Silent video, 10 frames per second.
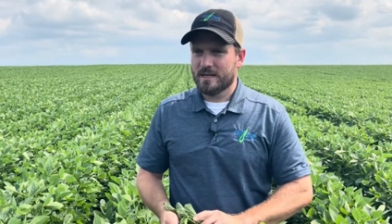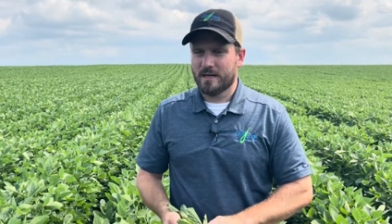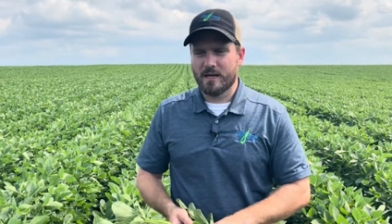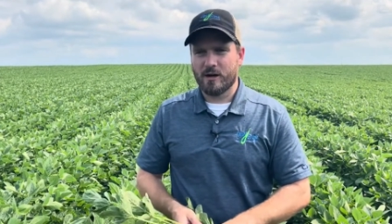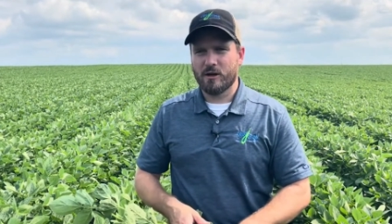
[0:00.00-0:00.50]

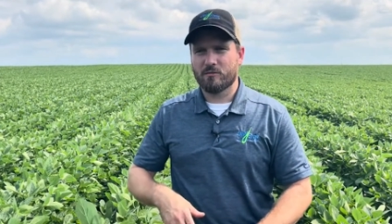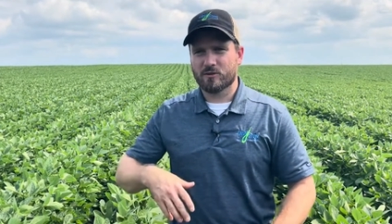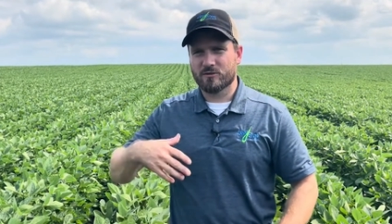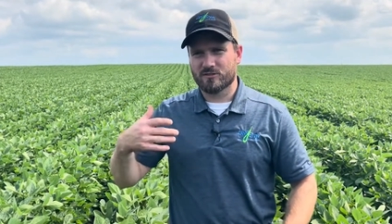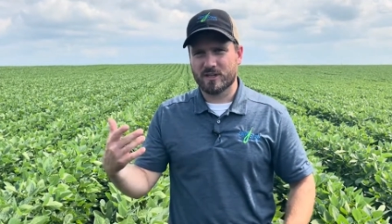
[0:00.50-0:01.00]
Uh,
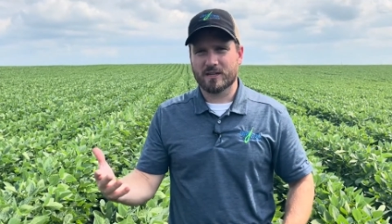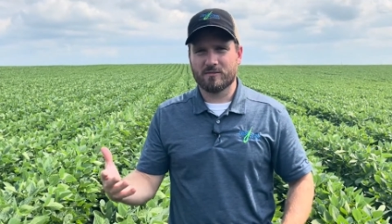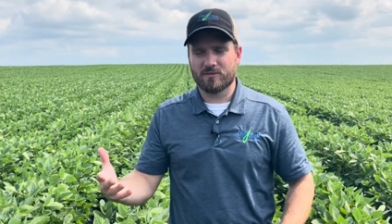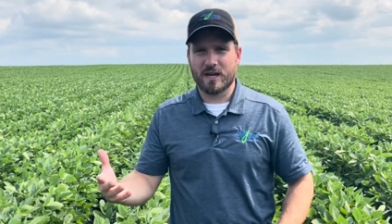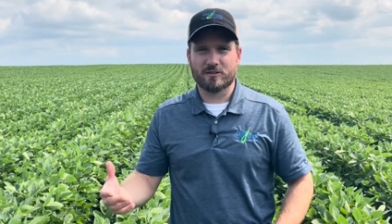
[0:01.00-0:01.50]
however, the
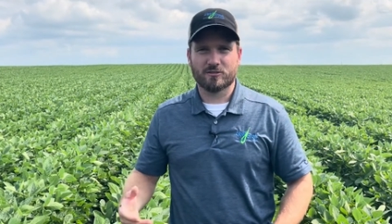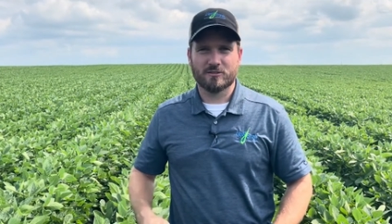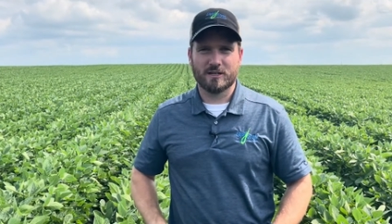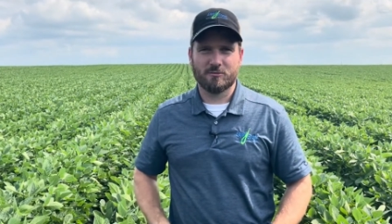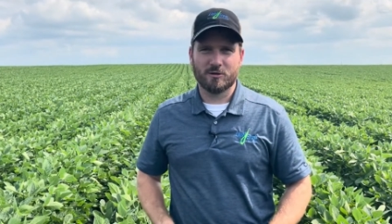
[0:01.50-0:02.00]
second factor
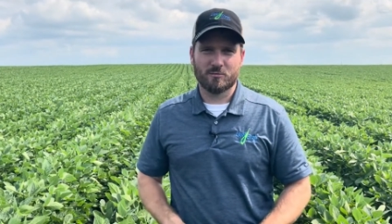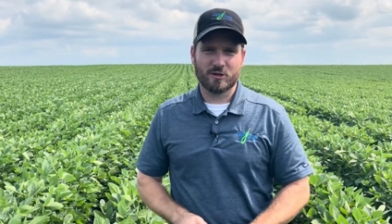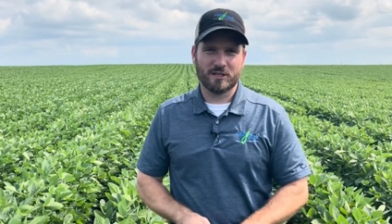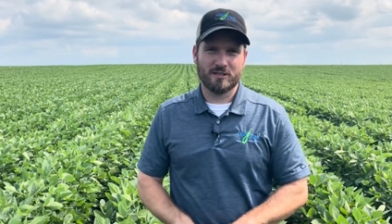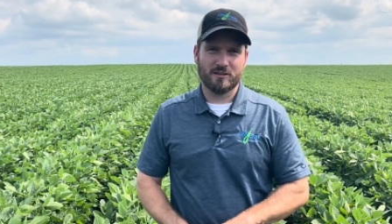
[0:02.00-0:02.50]
that I want to
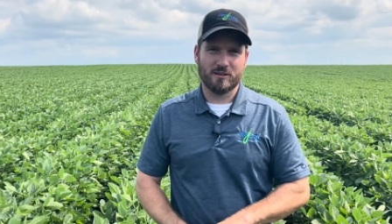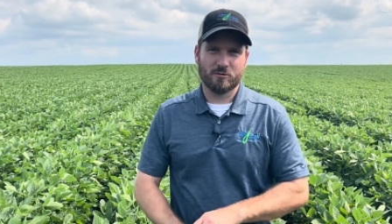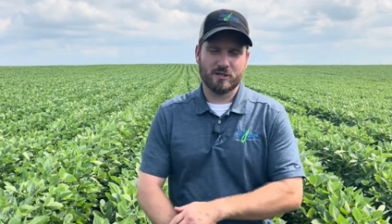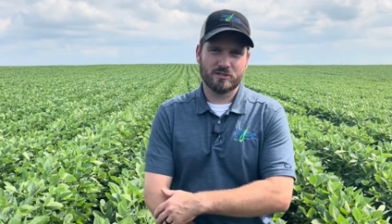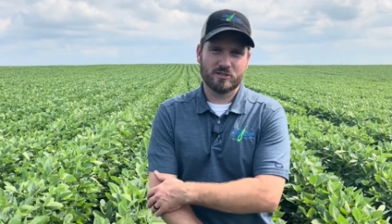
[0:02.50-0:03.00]
bring into the
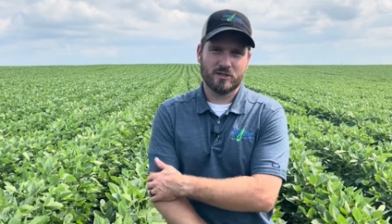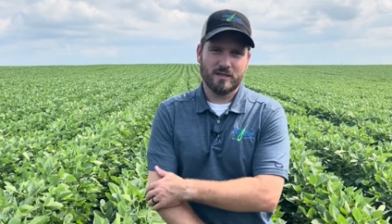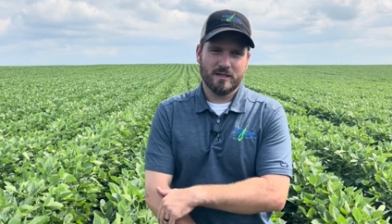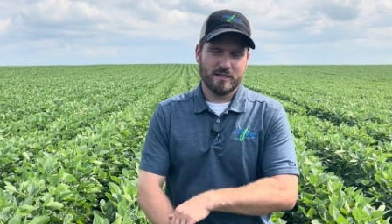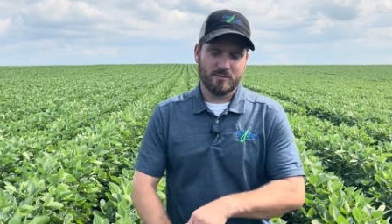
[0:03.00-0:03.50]
equation
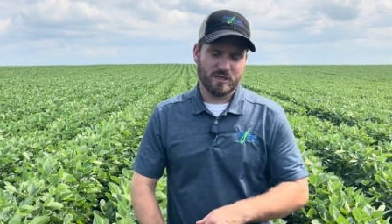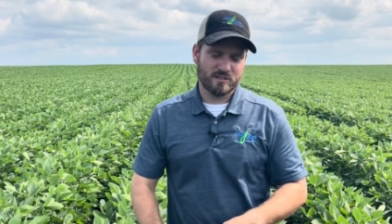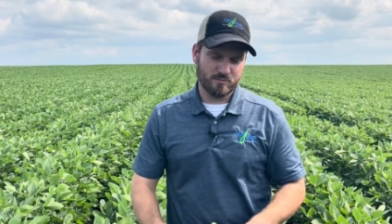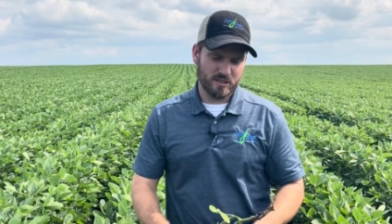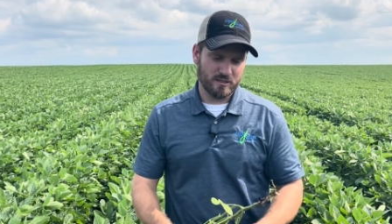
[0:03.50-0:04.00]
that
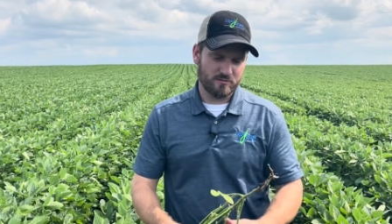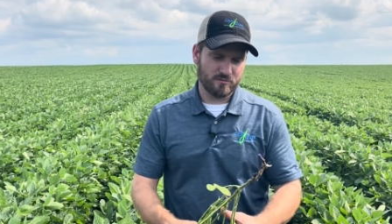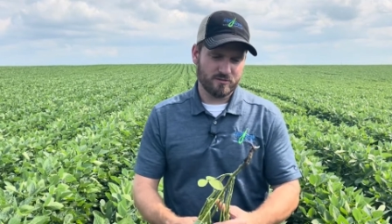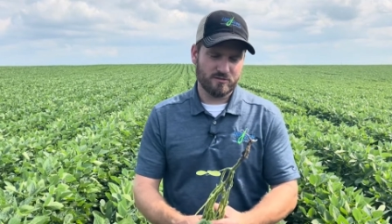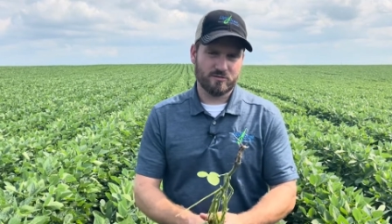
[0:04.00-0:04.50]
makes a big
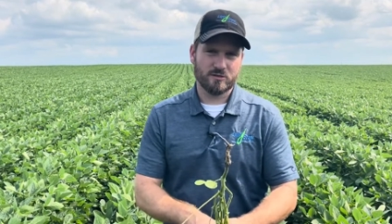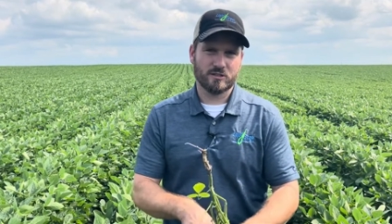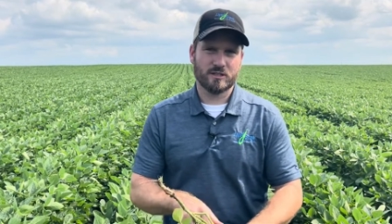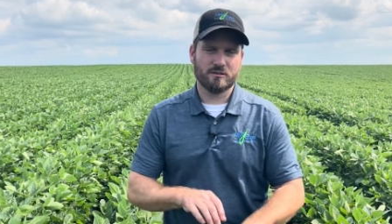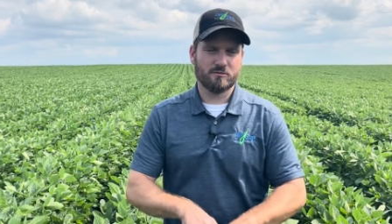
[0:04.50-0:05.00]
difference if you
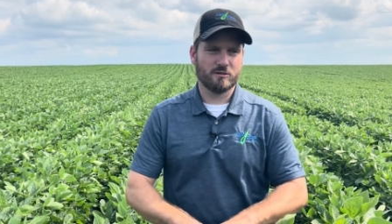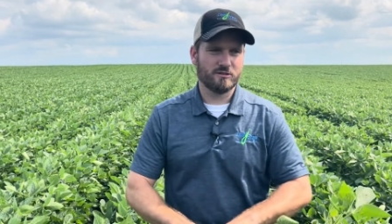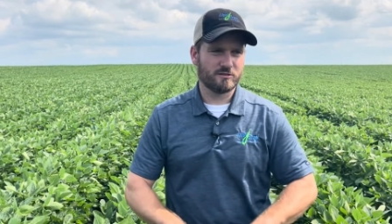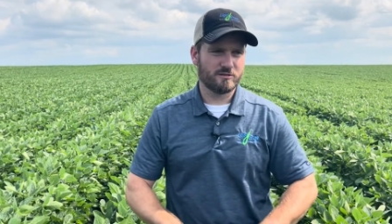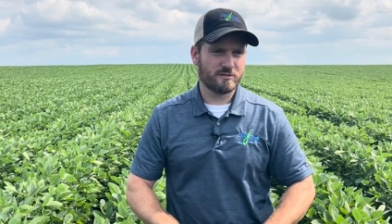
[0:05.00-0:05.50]
look at
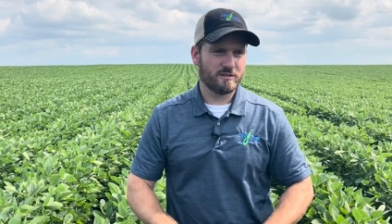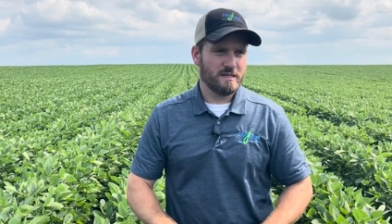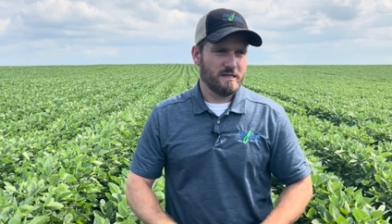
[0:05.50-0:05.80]
research